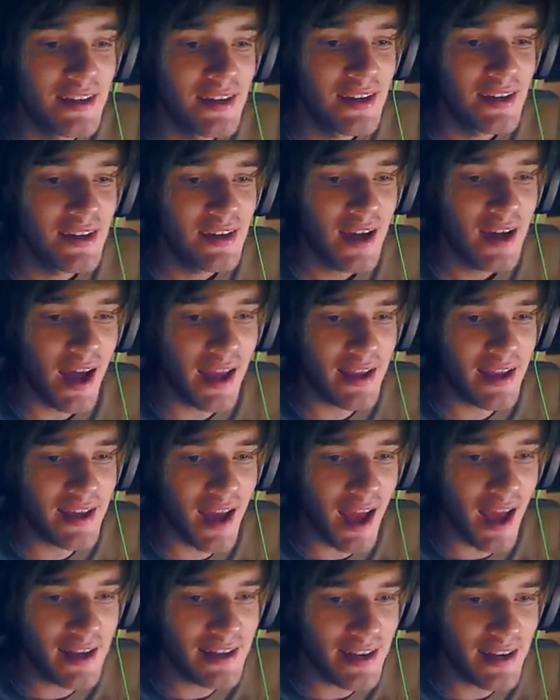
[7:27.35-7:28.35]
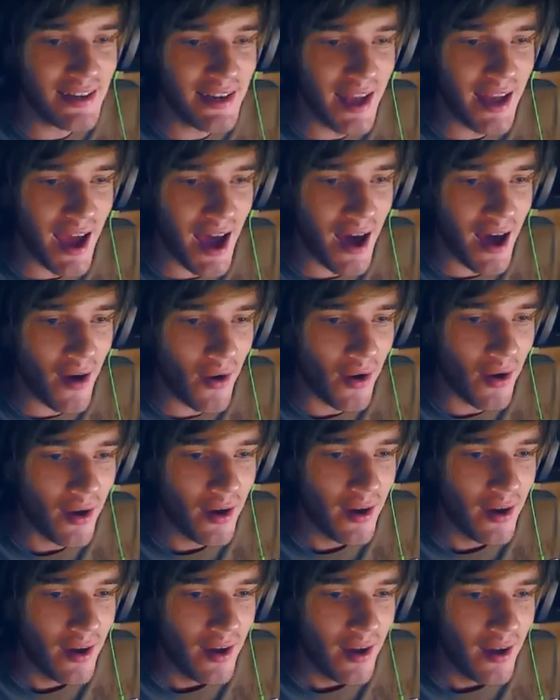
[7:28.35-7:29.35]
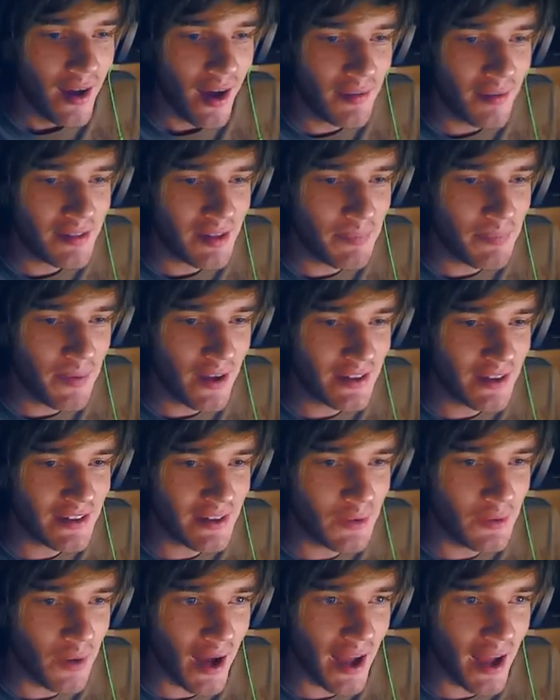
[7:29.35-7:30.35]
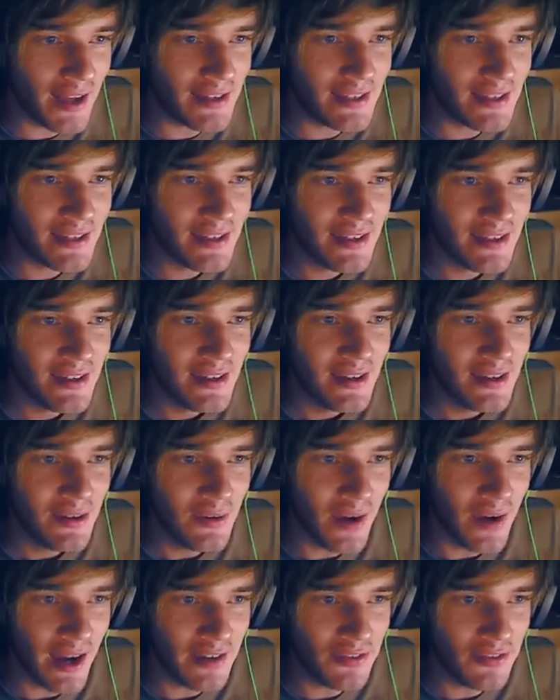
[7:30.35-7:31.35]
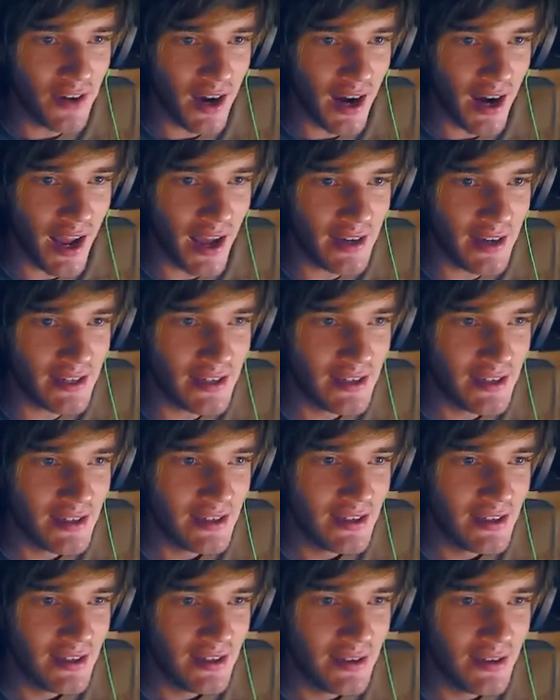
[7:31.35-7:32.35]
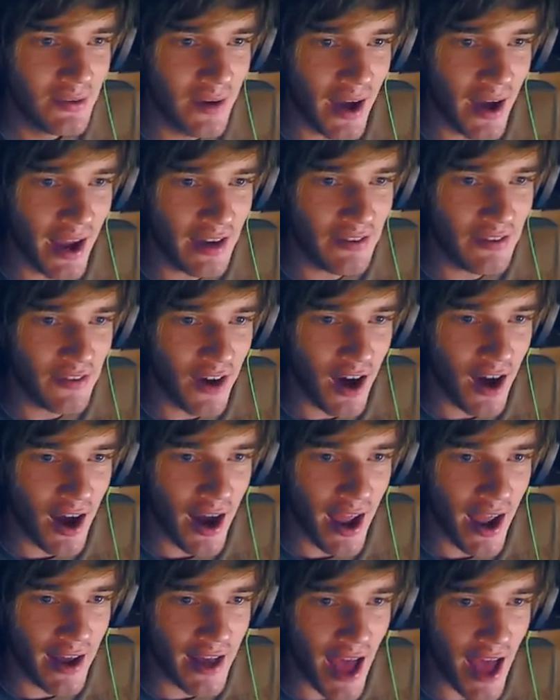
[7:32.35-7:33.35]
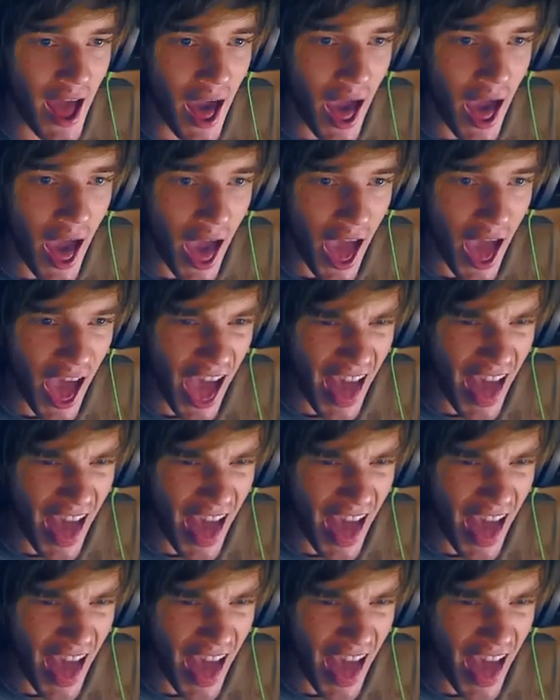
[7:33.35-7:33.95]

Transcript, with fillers: I get it now. I'm supposed to wait! Wait for it! Wait for it! Ah!